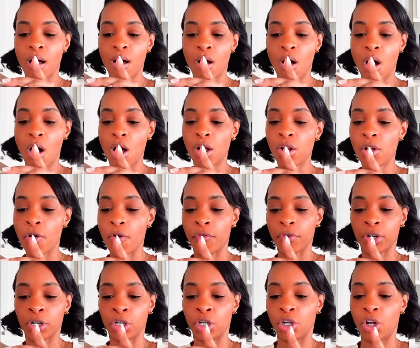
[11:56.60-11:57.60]
All
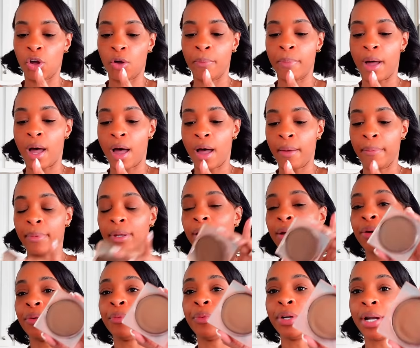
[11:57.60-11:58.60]
over Glow Bomb.
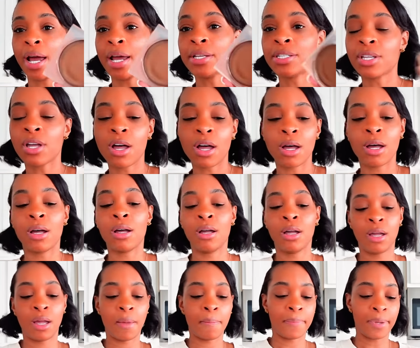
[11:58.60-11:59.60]
When I saw
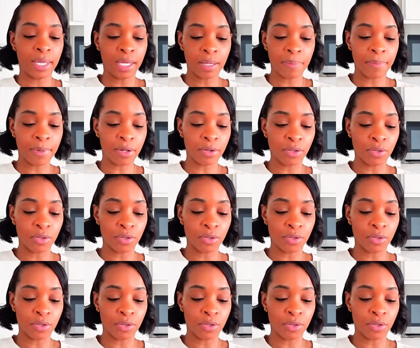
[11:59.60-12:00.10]
Peak Mill